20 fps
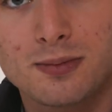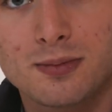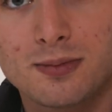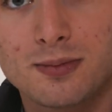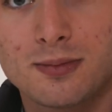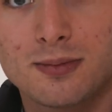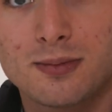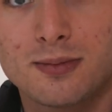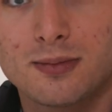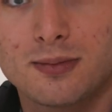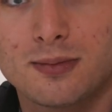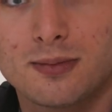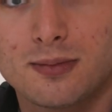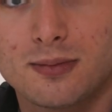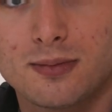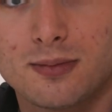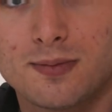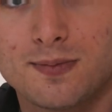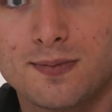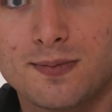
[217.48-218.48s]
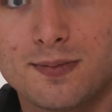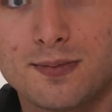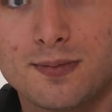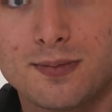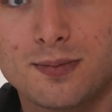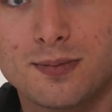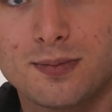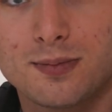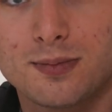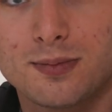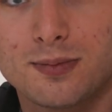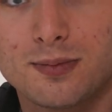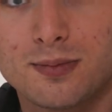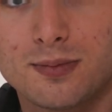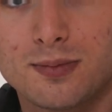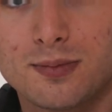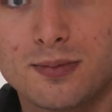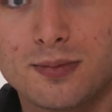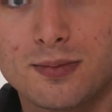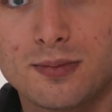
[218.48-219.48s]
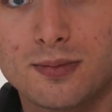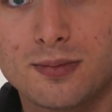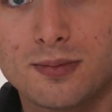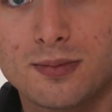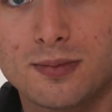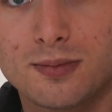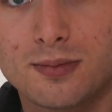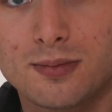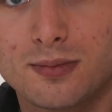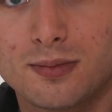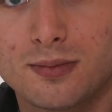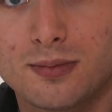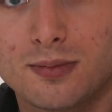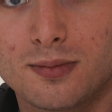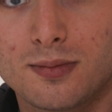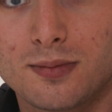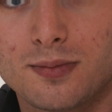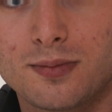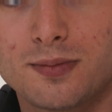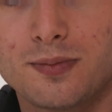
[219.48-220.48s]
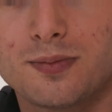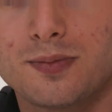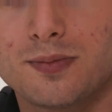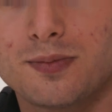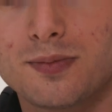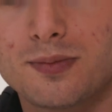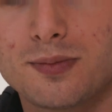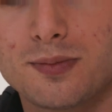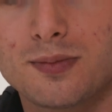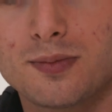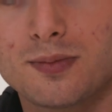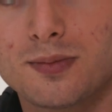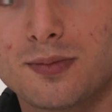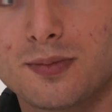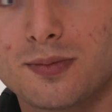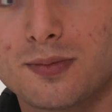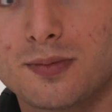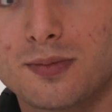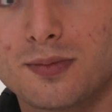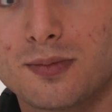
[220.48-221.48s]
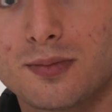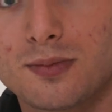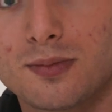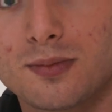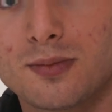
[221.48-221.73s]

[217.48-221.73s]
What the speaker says: [no speech]